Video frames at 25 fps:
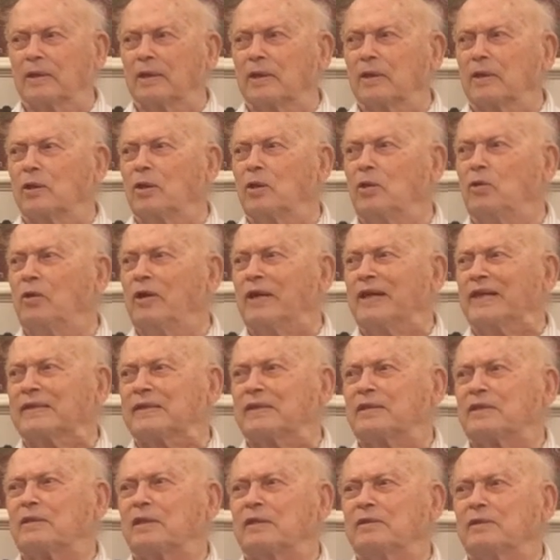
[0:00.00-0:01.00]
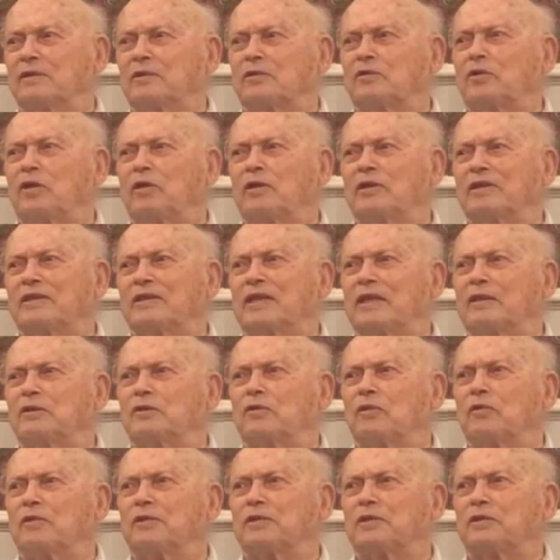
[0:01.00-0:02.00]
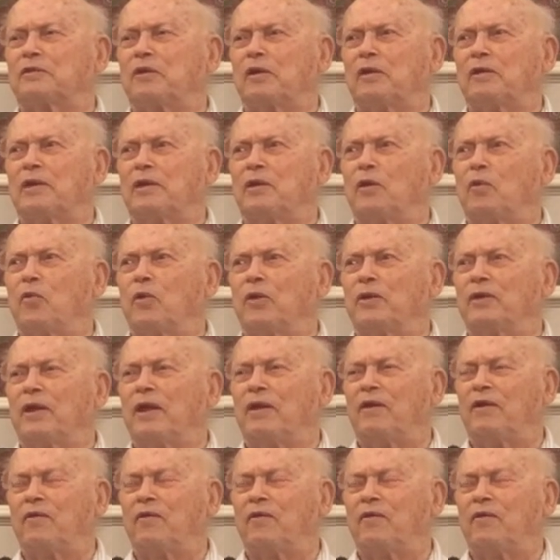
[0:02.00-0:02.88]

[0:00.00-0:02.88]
Who gets sent to Australia when they